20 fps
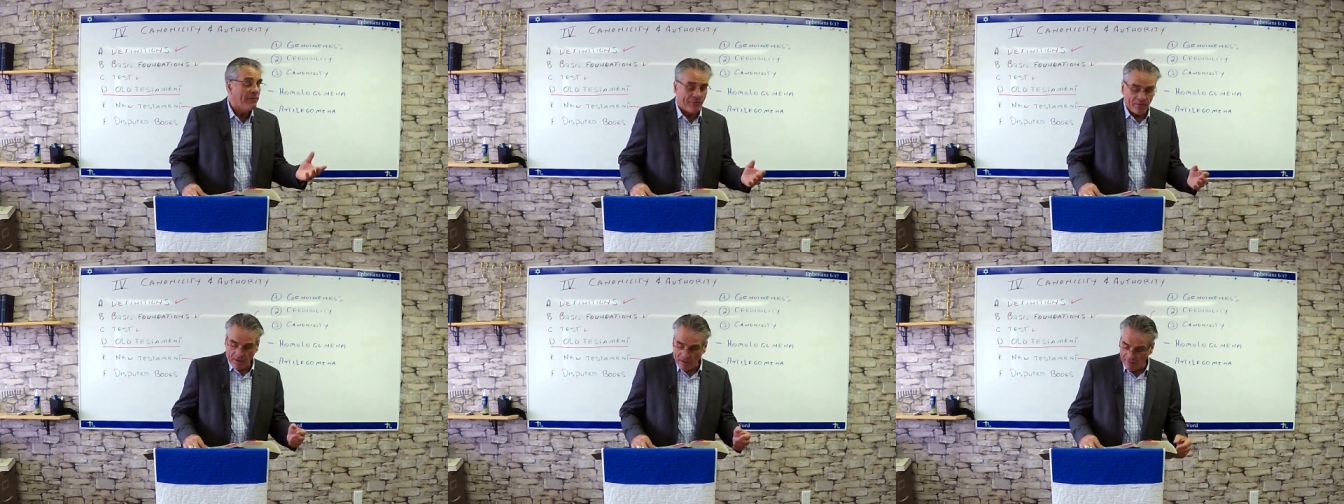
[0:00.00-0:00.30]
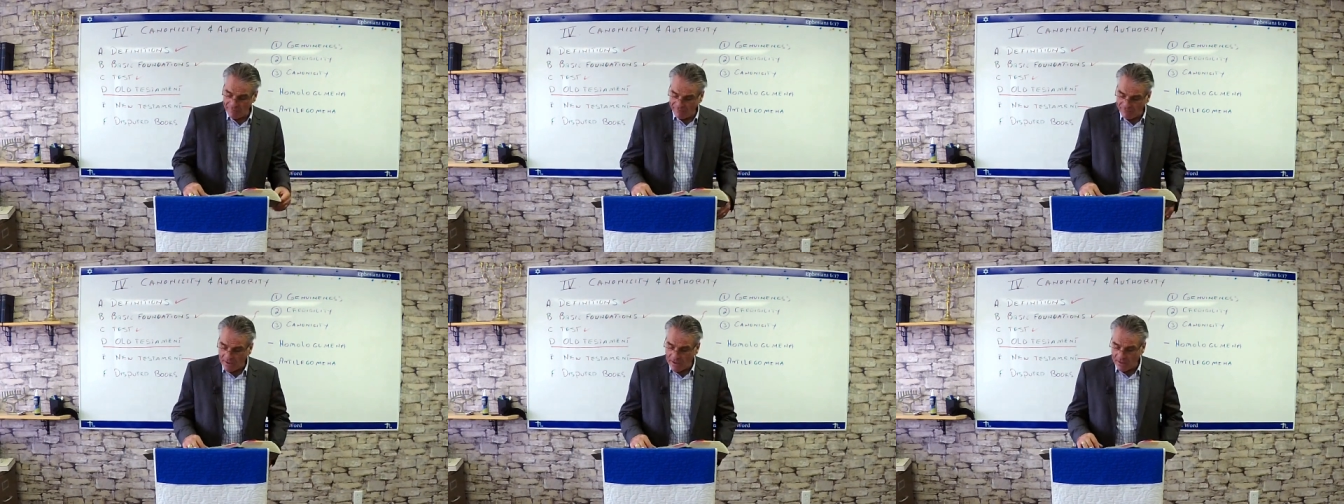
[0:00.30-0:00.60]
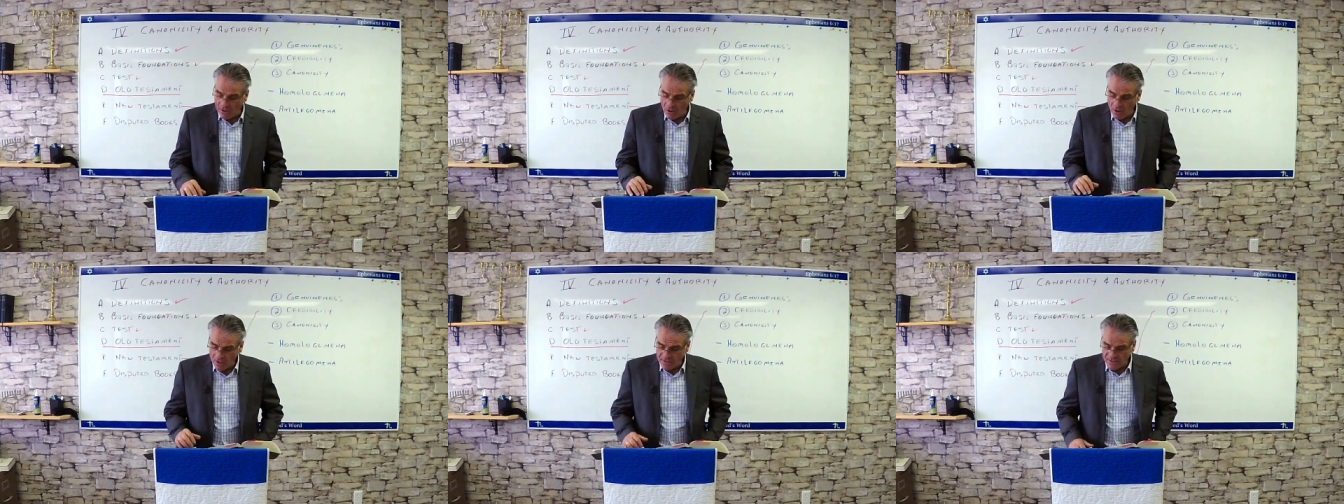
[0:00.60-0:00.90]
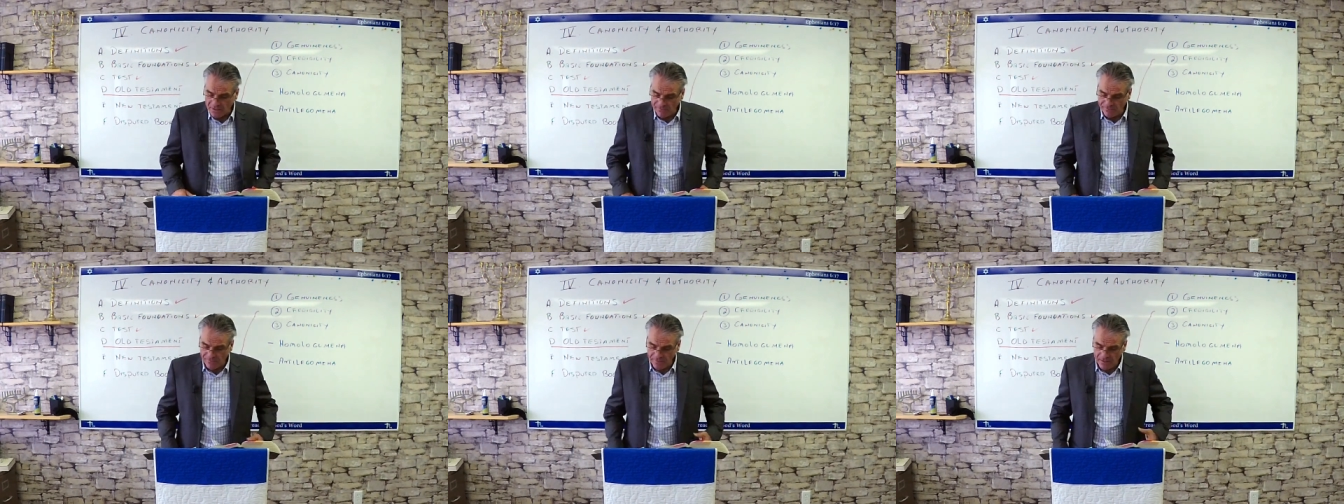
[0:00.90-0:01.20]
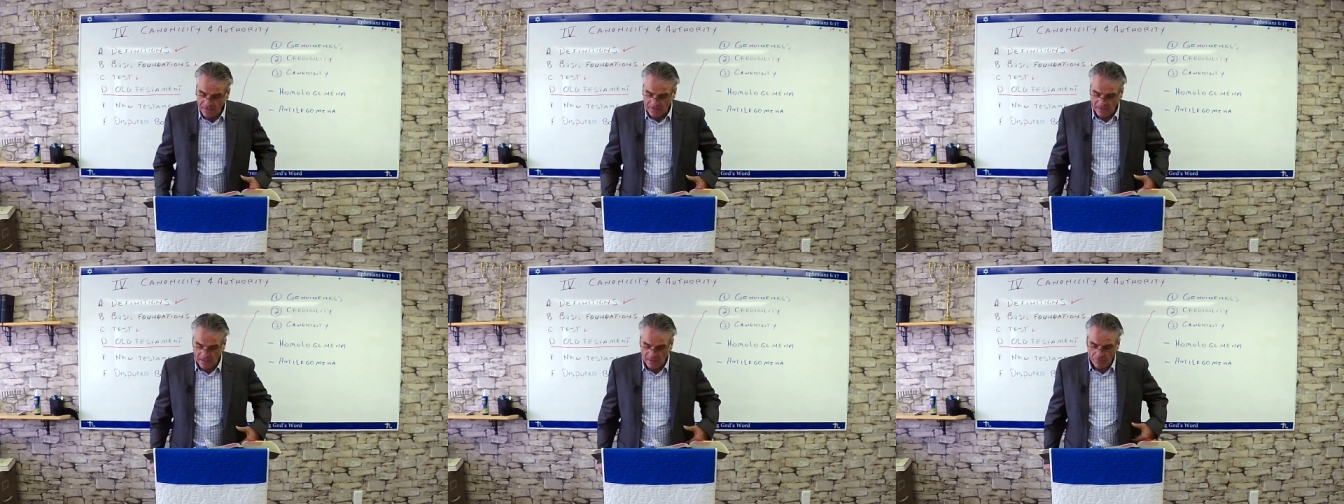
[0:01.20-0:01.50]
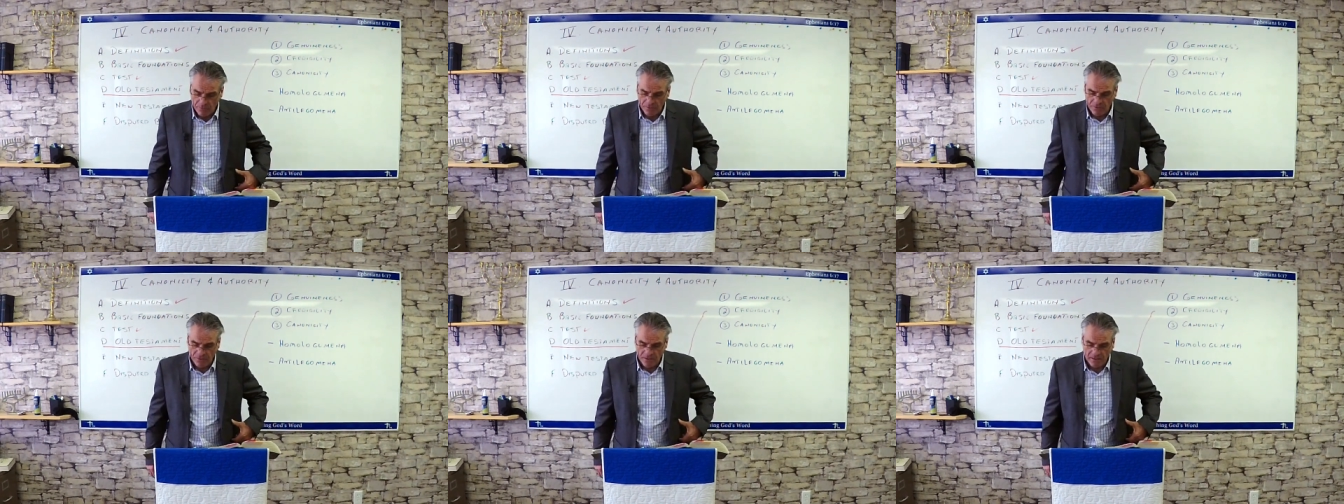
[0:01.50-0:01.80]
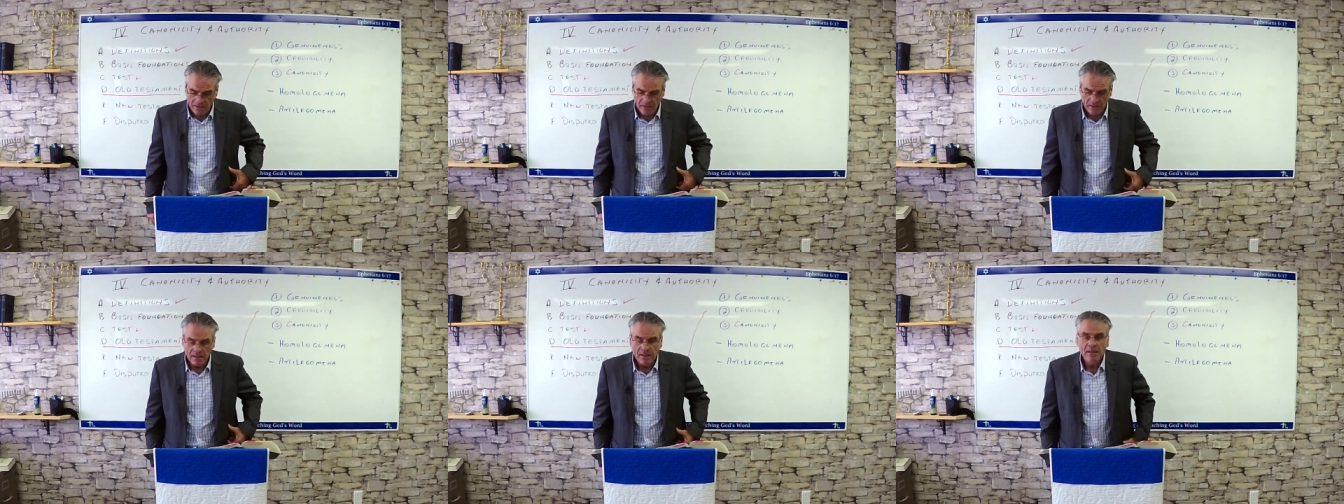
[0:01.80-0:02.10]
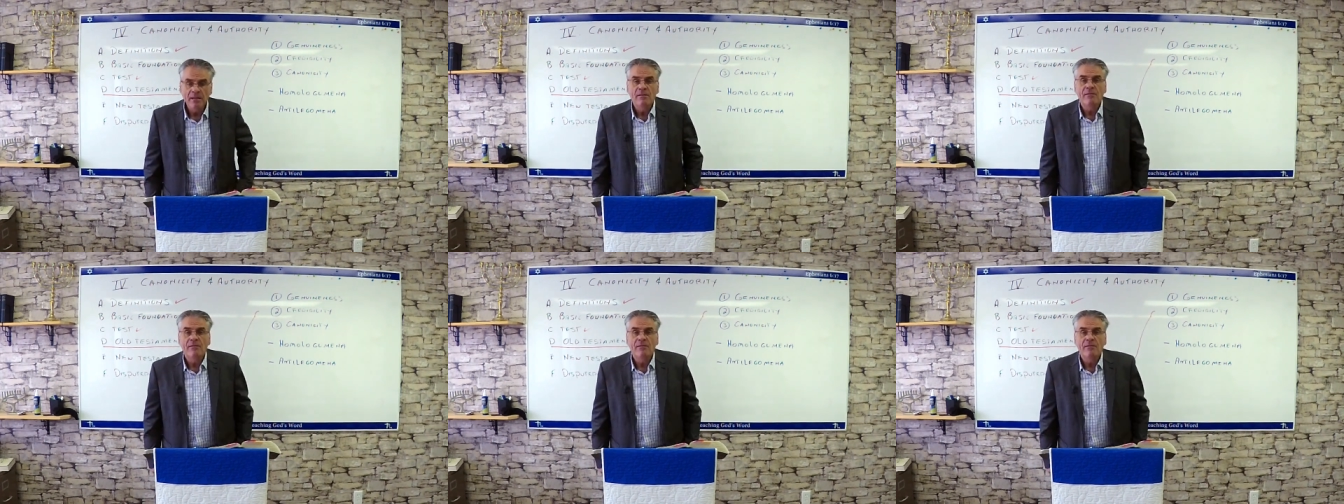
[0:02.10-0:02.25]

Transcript: a uh, philosophy type of thing.